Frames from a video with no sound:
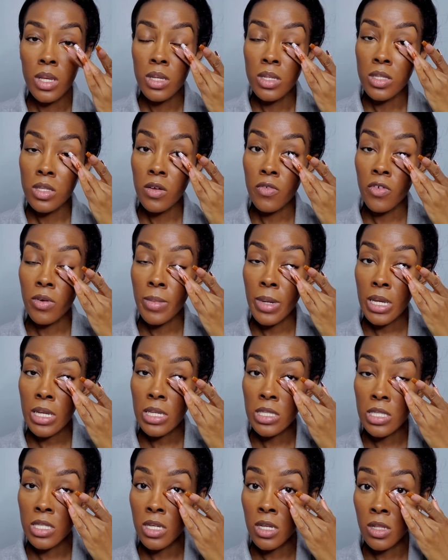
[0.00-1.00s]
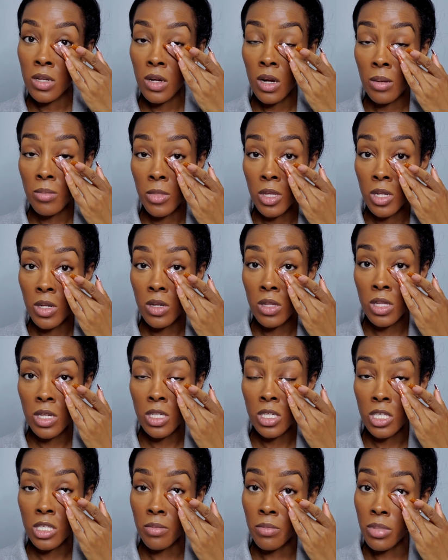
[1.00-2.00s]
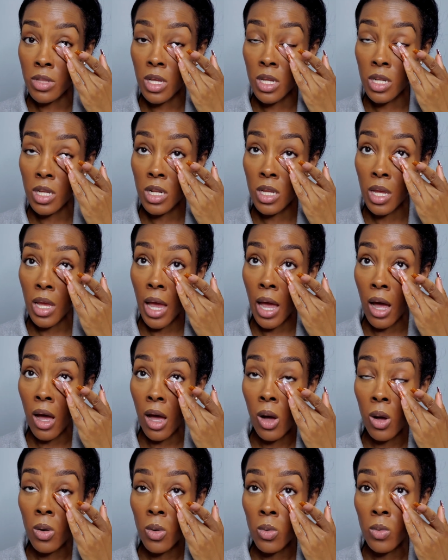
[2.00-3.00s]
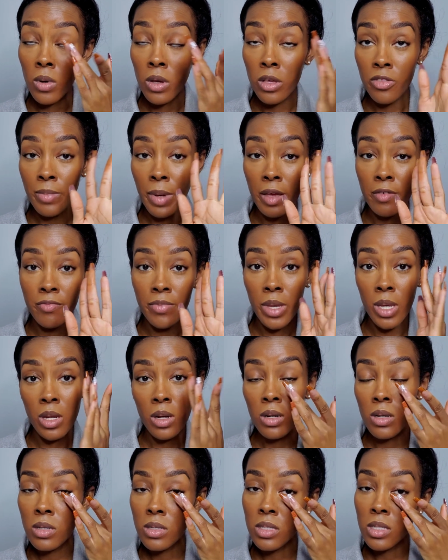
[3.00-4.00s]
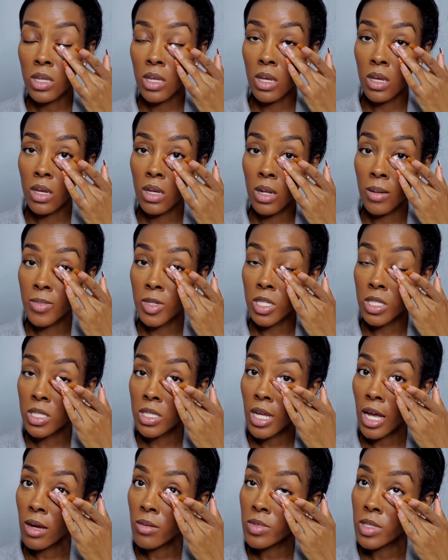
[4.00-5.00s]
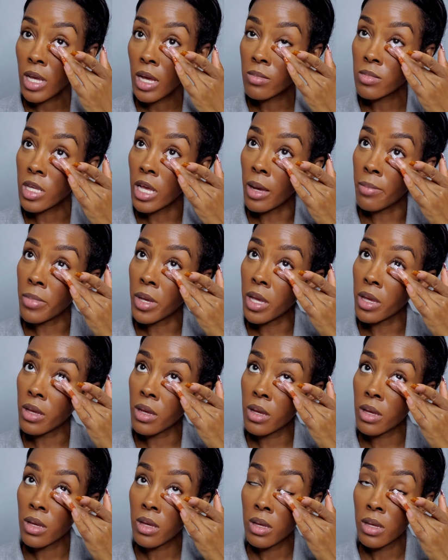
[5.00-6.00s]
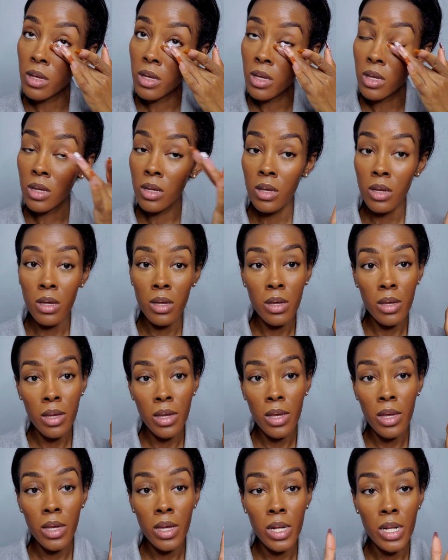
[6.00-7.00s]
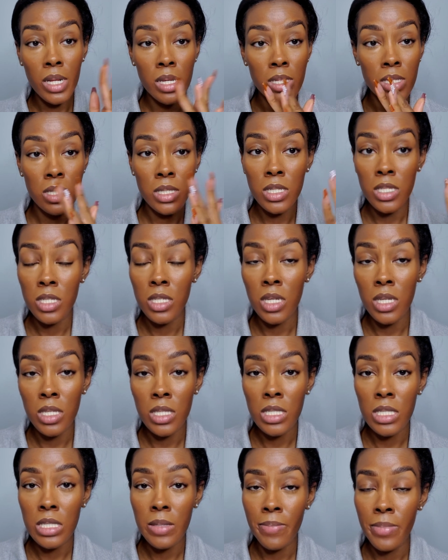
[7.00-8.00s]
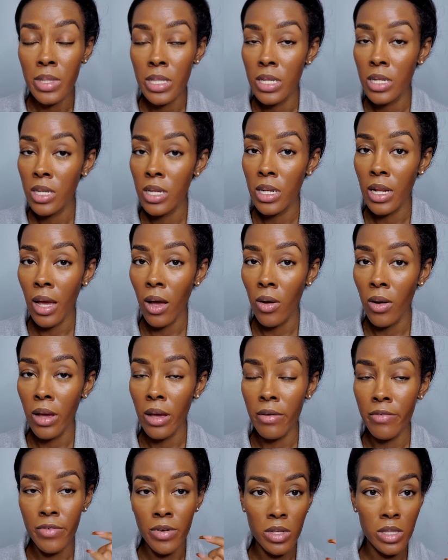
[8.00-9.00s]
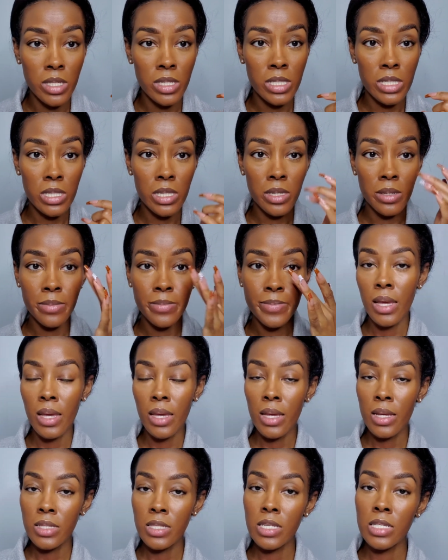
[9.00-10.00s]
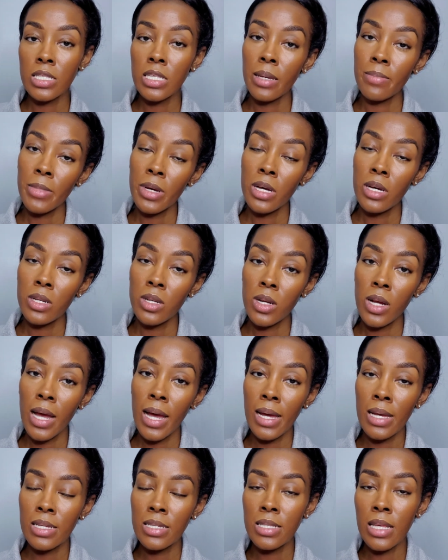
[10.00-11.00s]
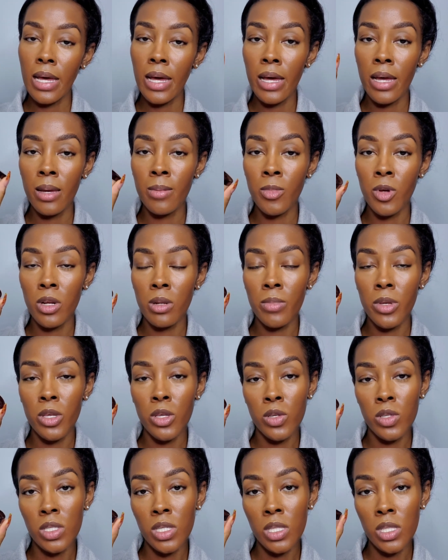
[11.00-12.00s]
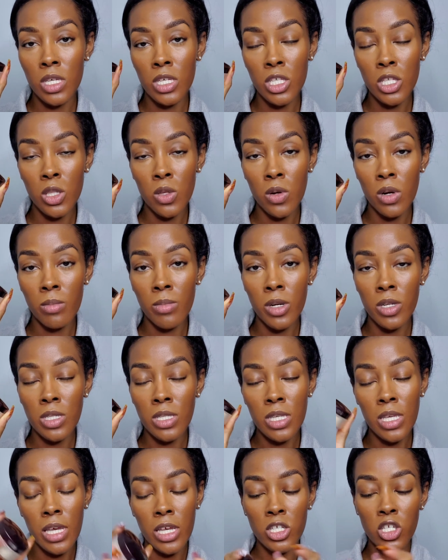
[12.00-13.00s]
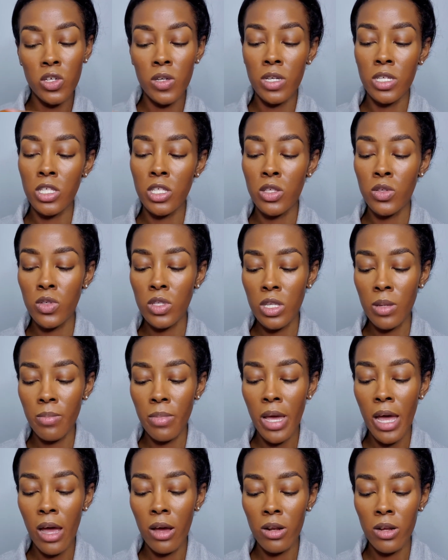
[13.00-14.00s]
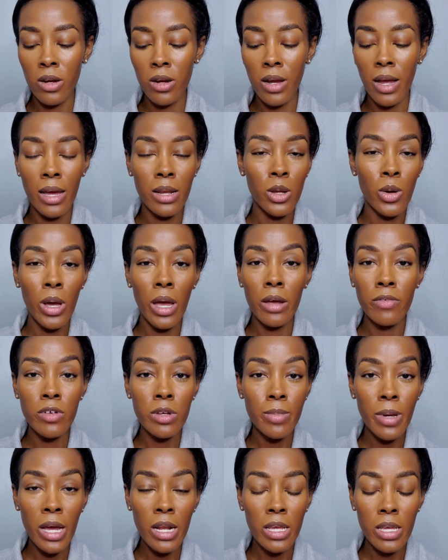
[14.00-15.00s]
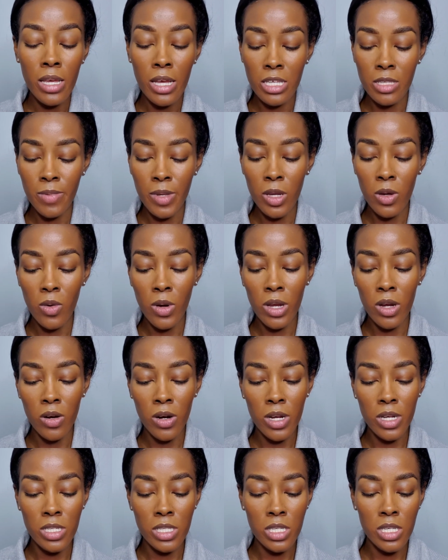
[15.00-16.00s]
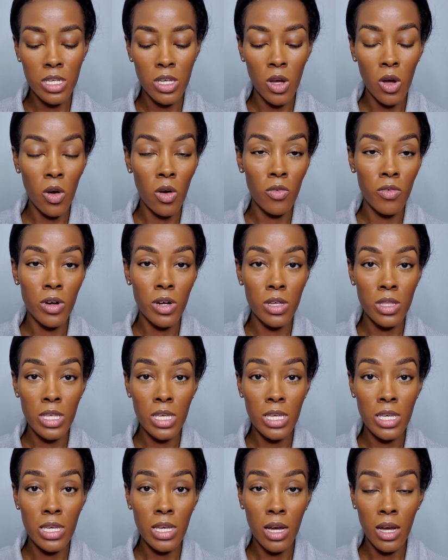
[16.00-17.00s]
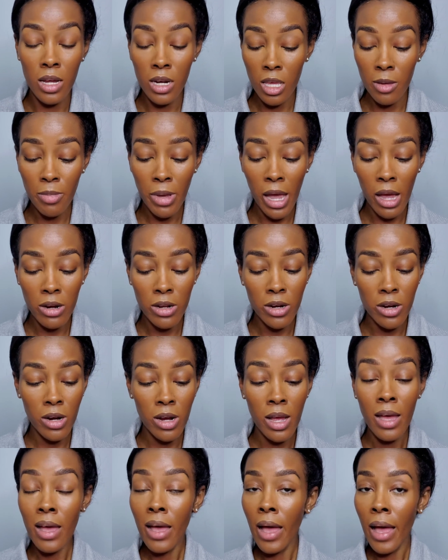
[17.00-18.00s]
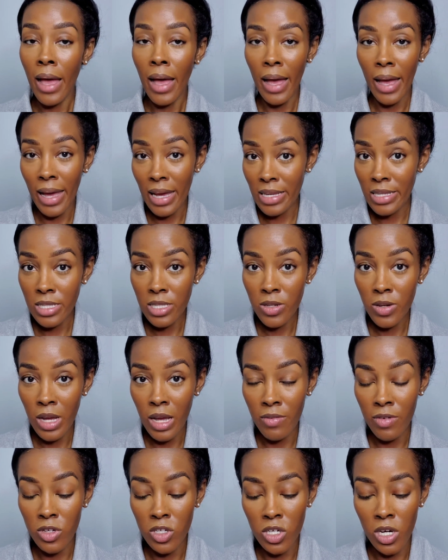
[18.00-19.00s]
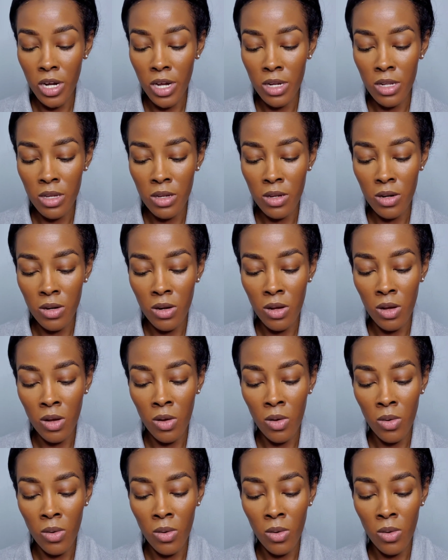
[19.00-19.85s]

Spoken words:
So for my concealer, I'm literally just blending it out with my fingers, and I'm just tapping, and it's just blending out effortlessly. And to set my under eyes, I am going to be using this Mercier translucent powder. I know everybody has been going crazy over the honey powder. I still haven't tried it, girl.